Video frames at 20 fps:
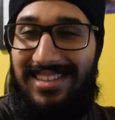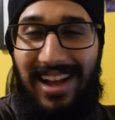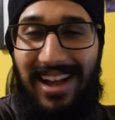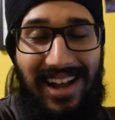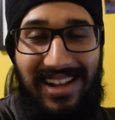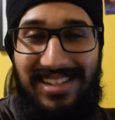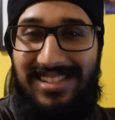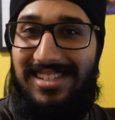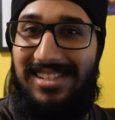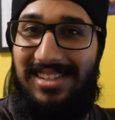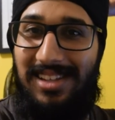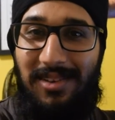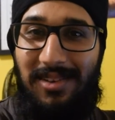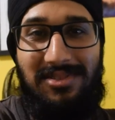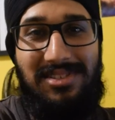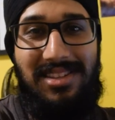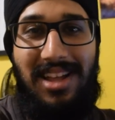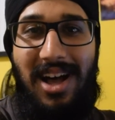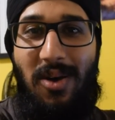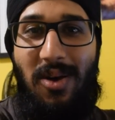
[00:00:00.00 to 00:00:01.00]
I just
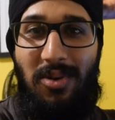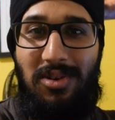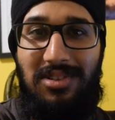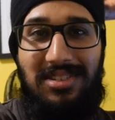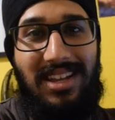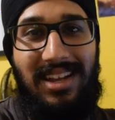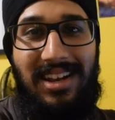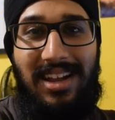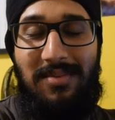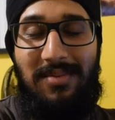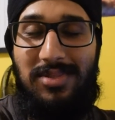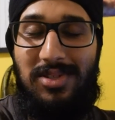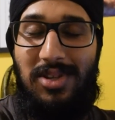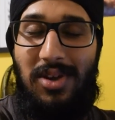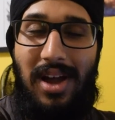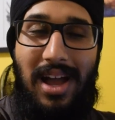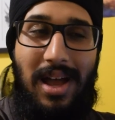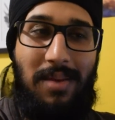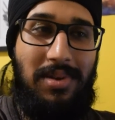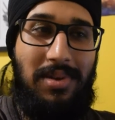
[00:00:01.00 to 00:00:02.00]
love Star Wars, and I'm
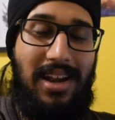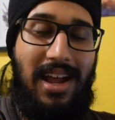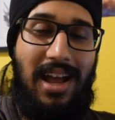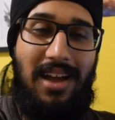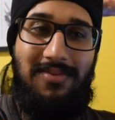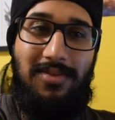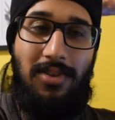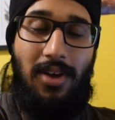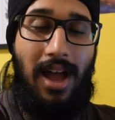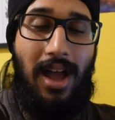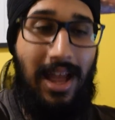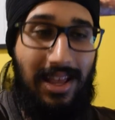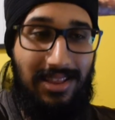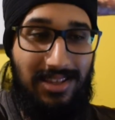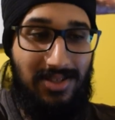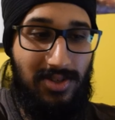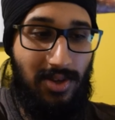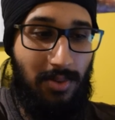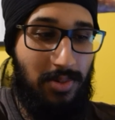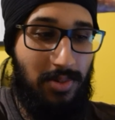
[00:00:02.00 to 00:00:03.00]
so happy to have had
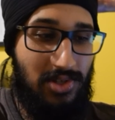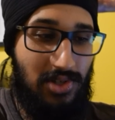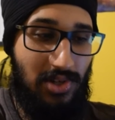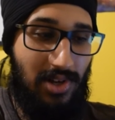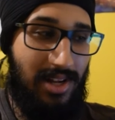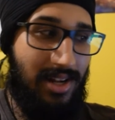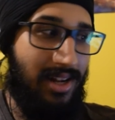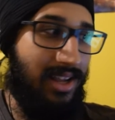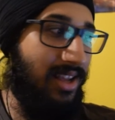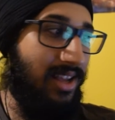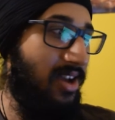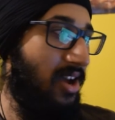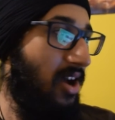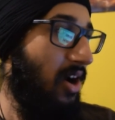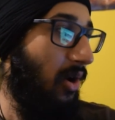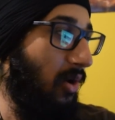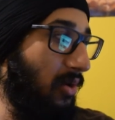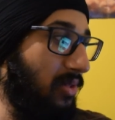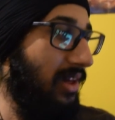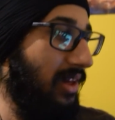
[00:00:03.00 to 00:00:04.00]
this opportunity.
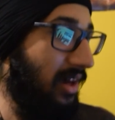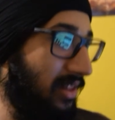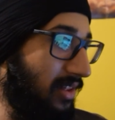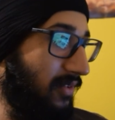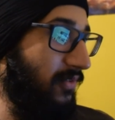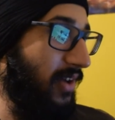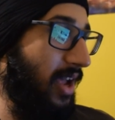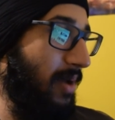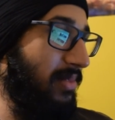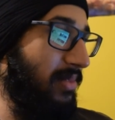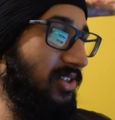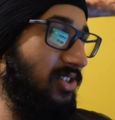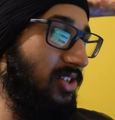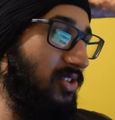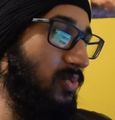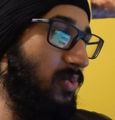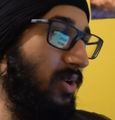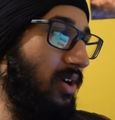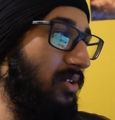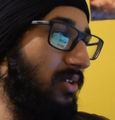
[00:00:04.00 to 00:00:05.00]
All the other families
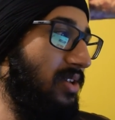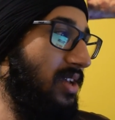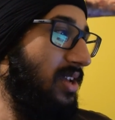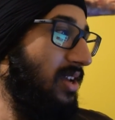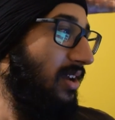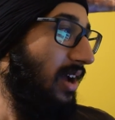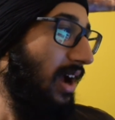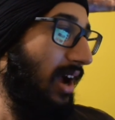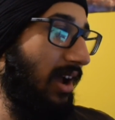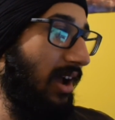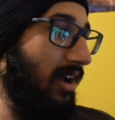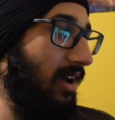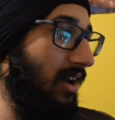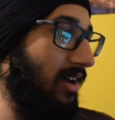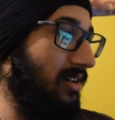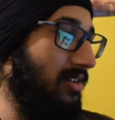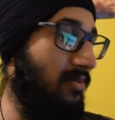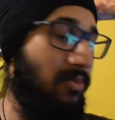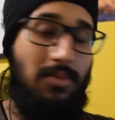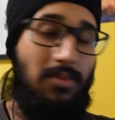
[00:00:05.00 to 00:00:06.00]
as well,
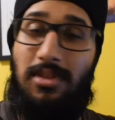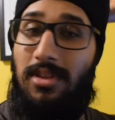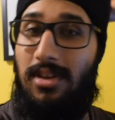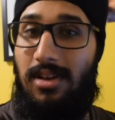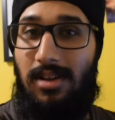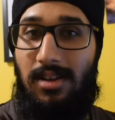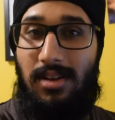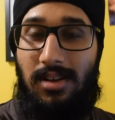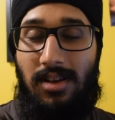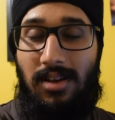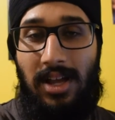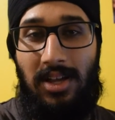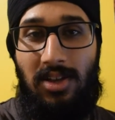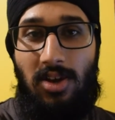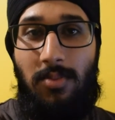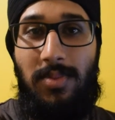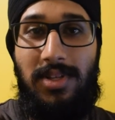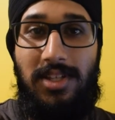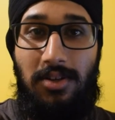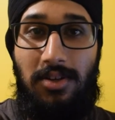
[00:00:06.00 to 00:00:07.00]
I
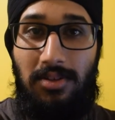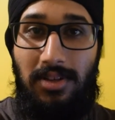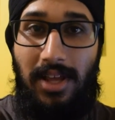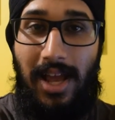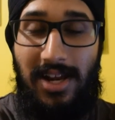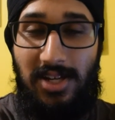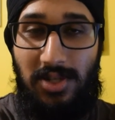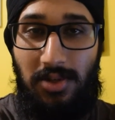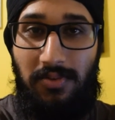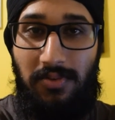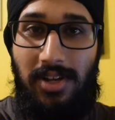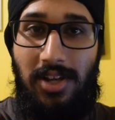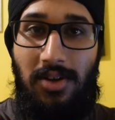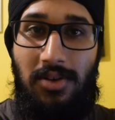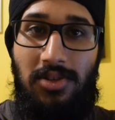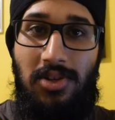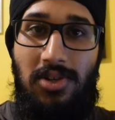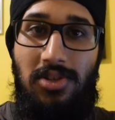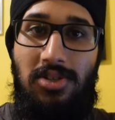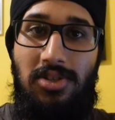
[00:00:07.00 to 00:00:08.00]
commented on the actual video
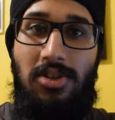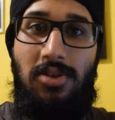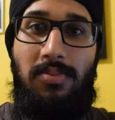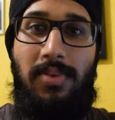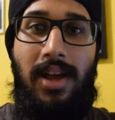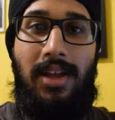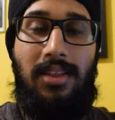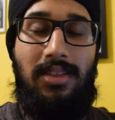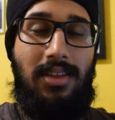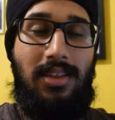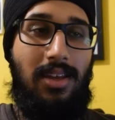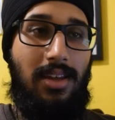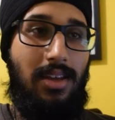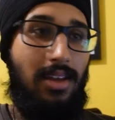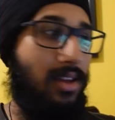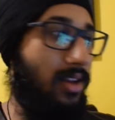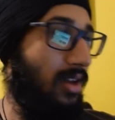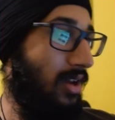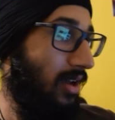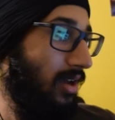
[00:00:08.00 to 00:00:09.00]
on YouTube, and
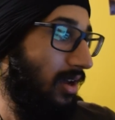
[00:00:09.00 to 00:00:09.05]
the